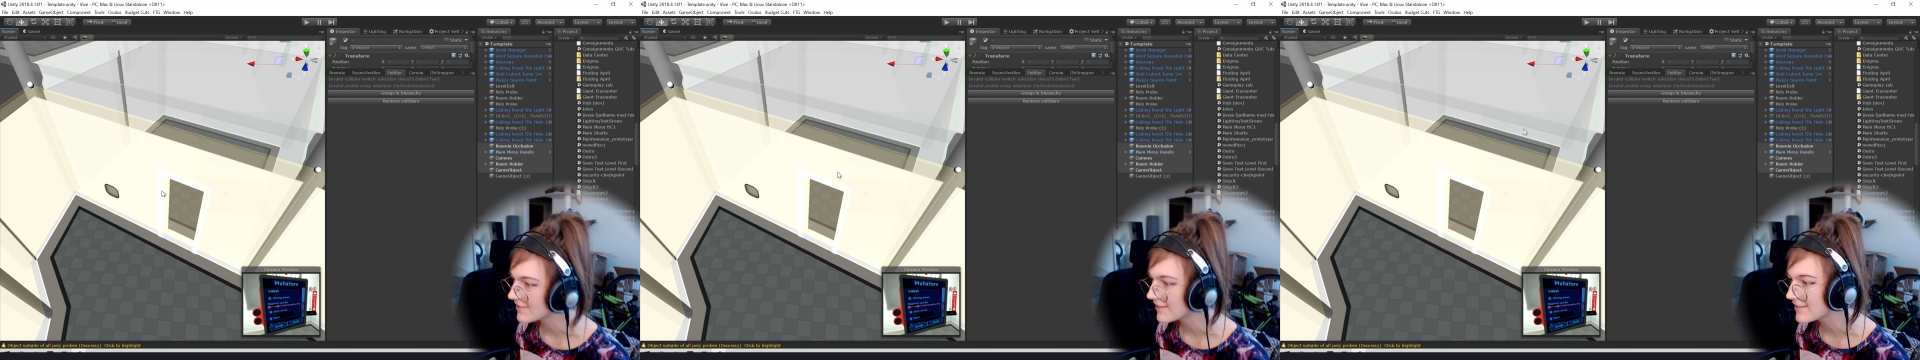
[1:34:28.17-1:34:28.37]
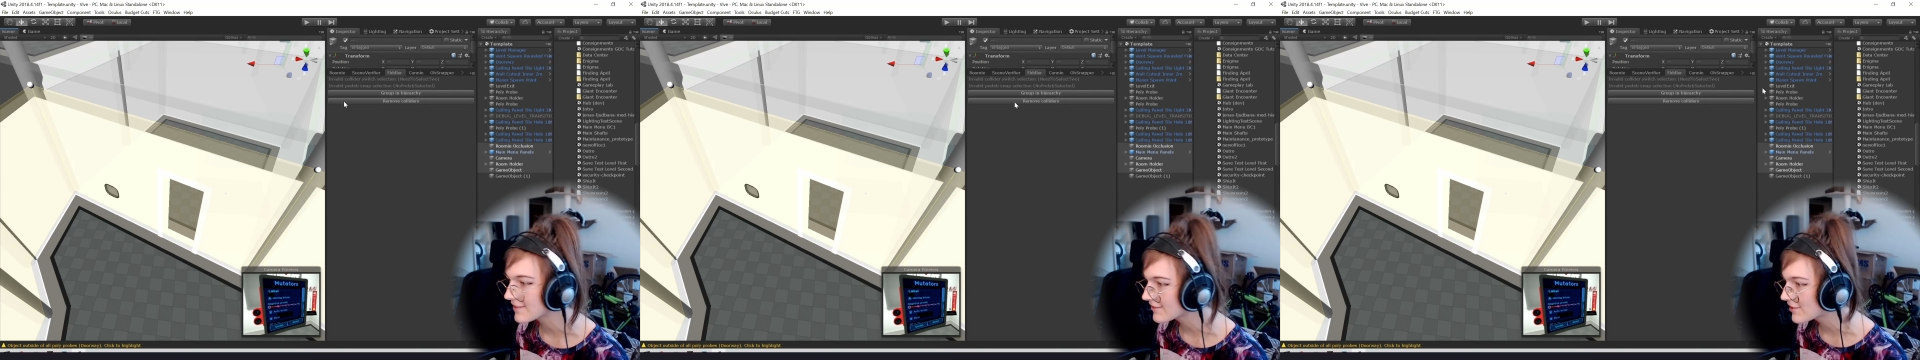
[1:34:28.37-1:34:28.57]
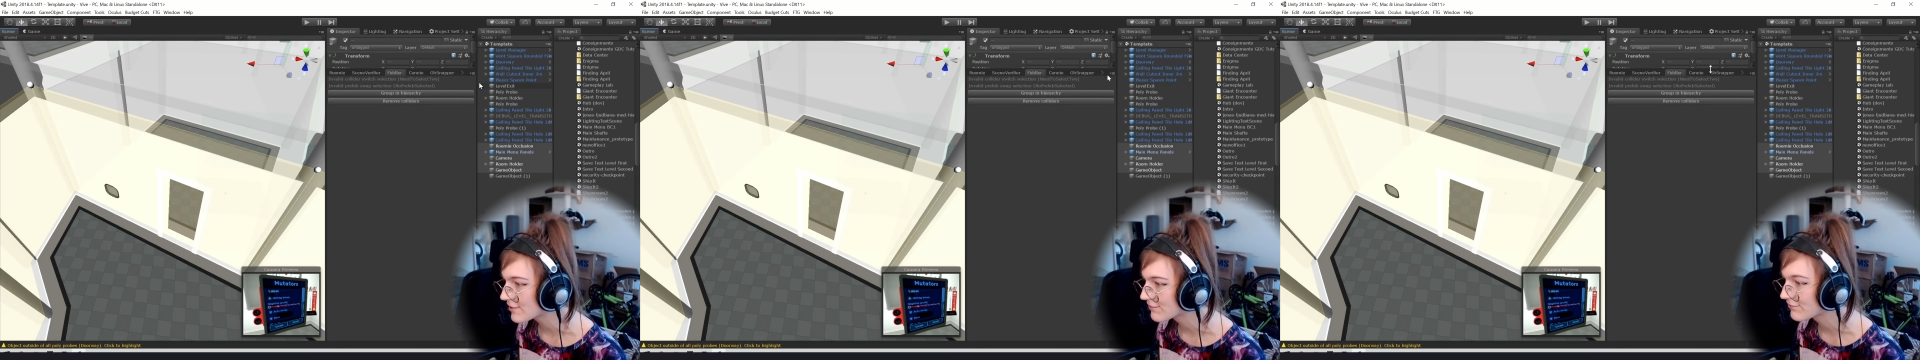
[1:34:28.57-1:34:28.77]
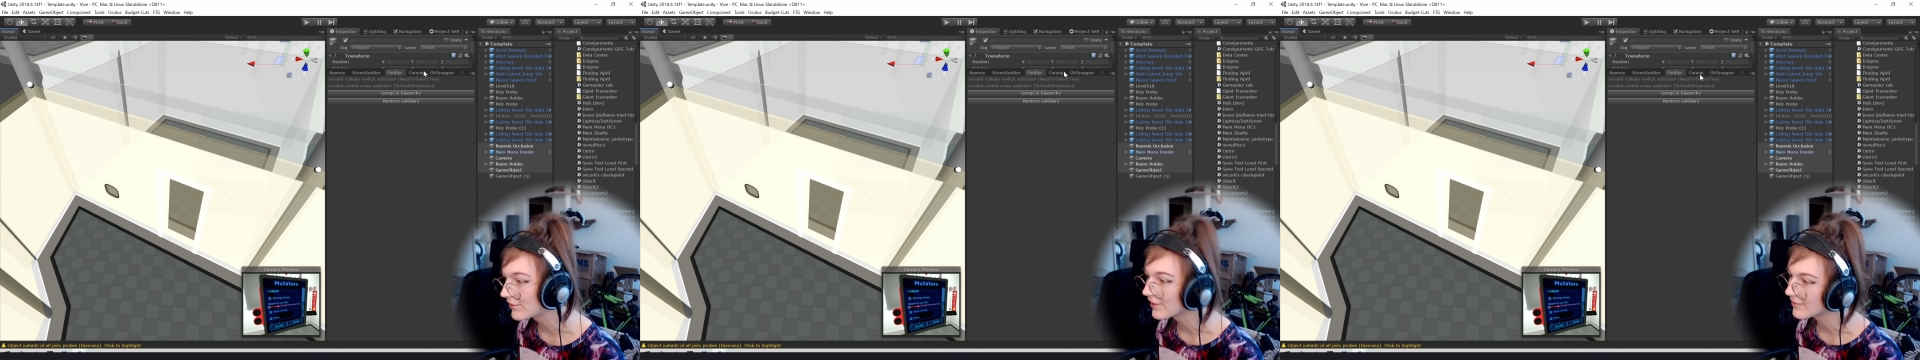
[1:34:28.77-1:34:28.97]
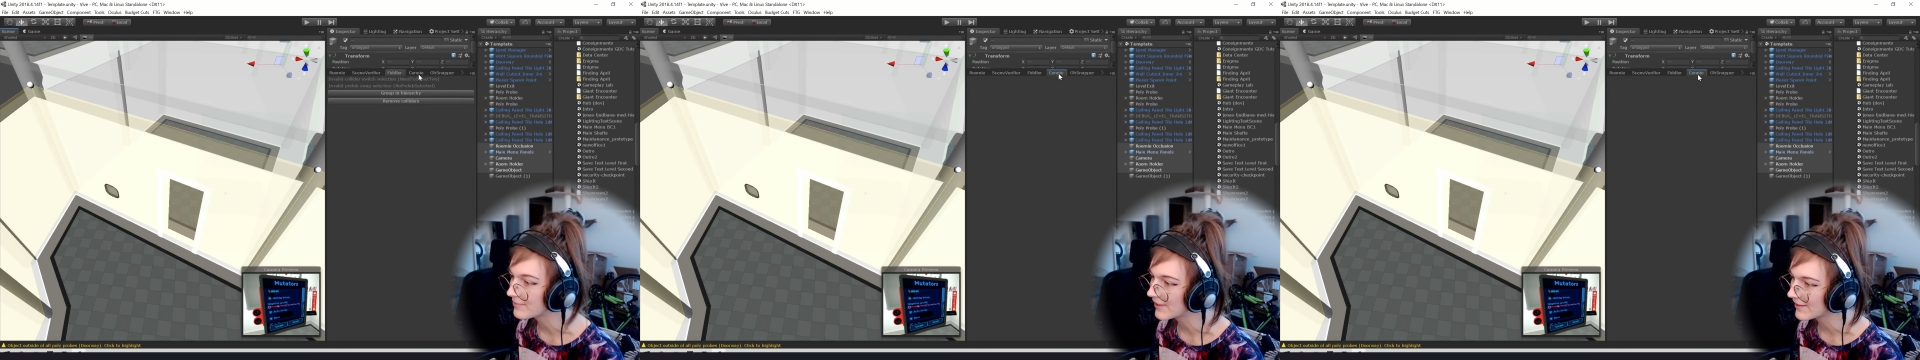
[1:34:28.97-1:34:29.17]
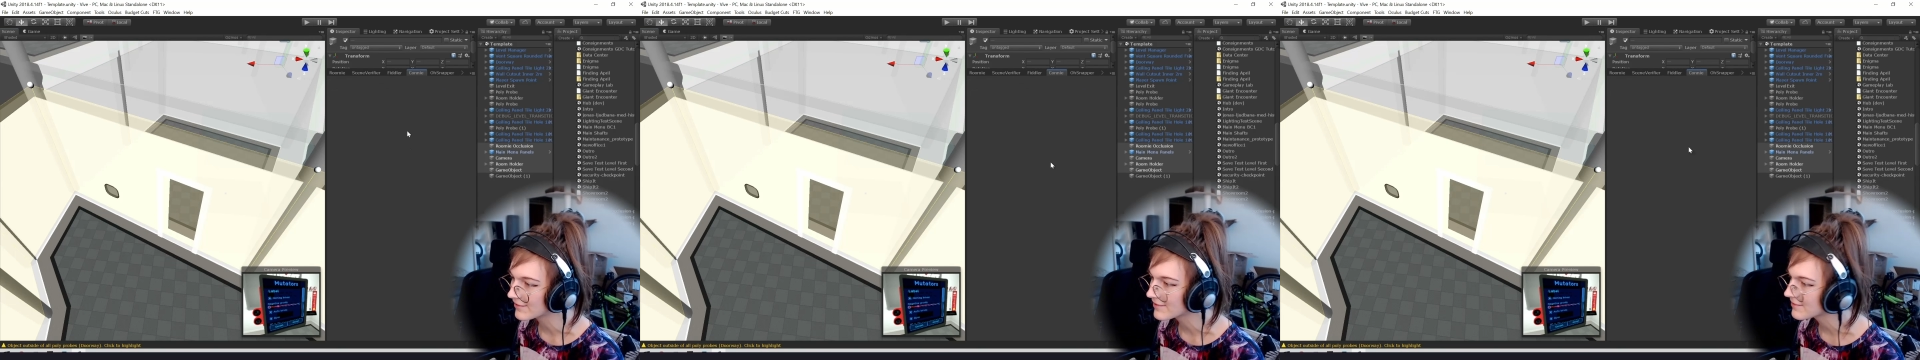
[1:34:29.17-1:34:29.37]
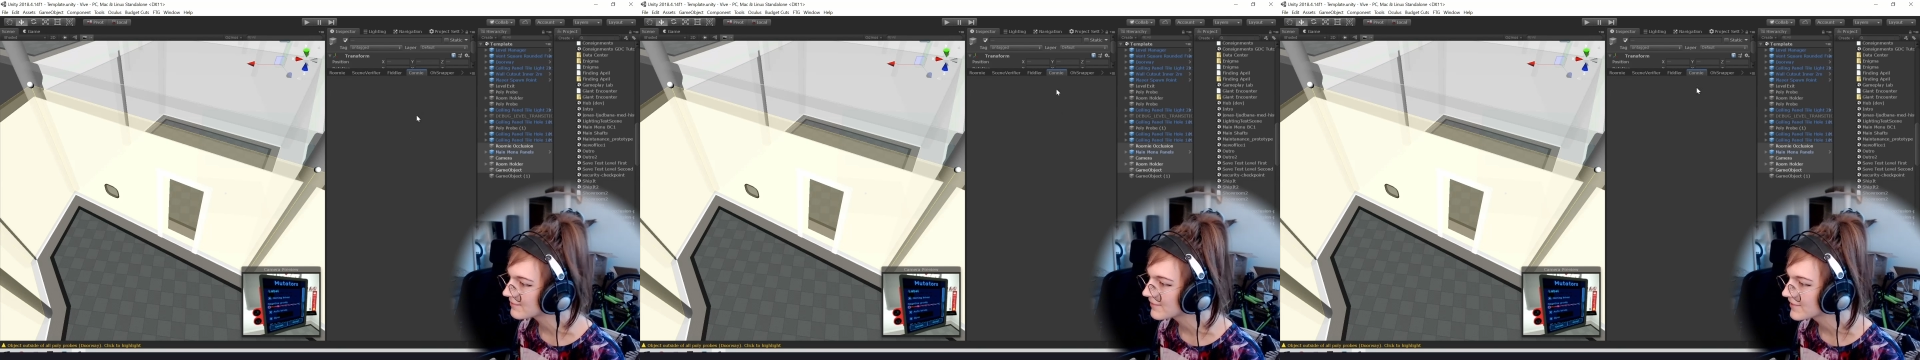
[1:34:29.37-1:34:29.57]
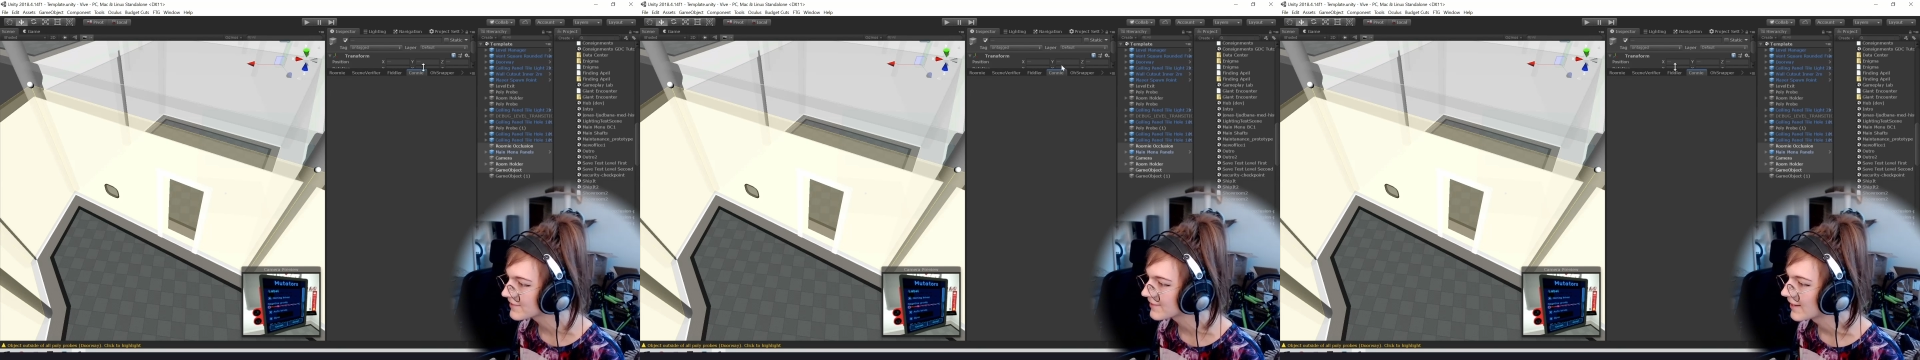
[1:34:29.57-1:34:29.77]
It's just full of micro
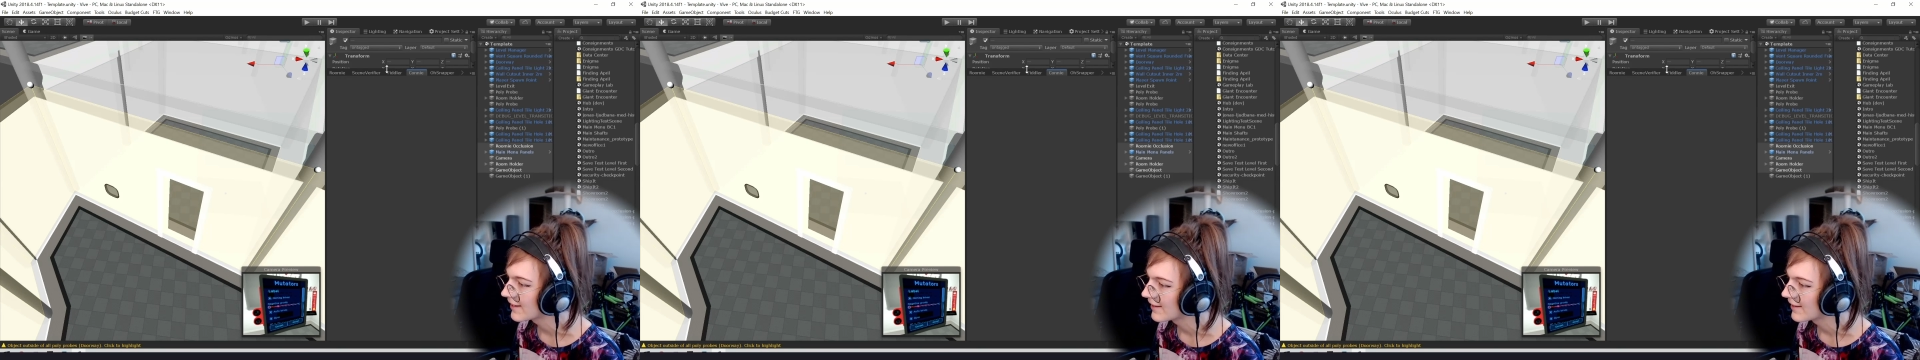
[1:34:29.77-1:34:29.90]
tools.